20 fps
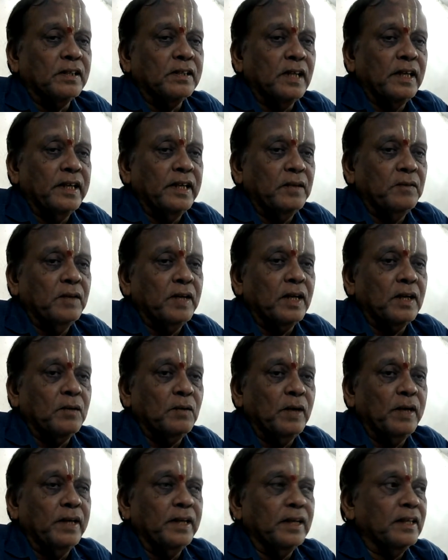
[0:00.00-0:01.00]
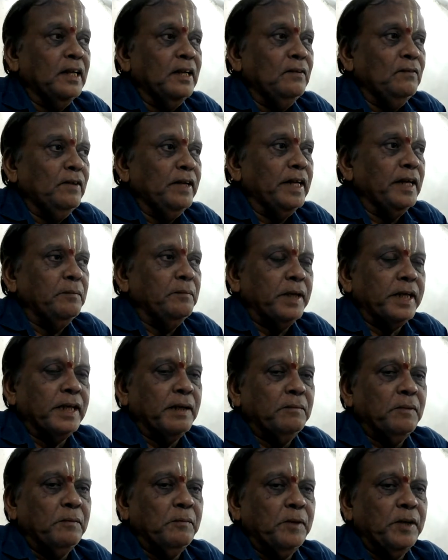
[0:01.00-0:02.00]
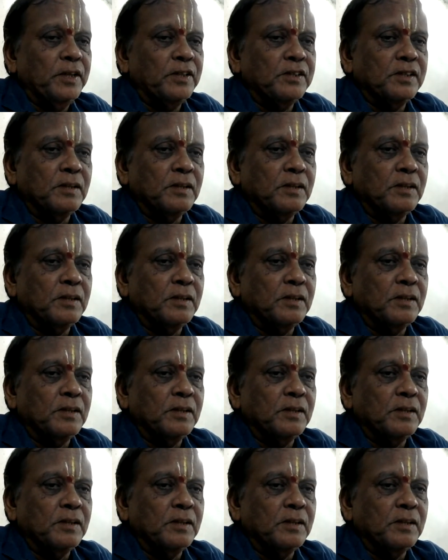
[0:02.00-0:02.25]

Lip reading: I never acquired it when I became a minister.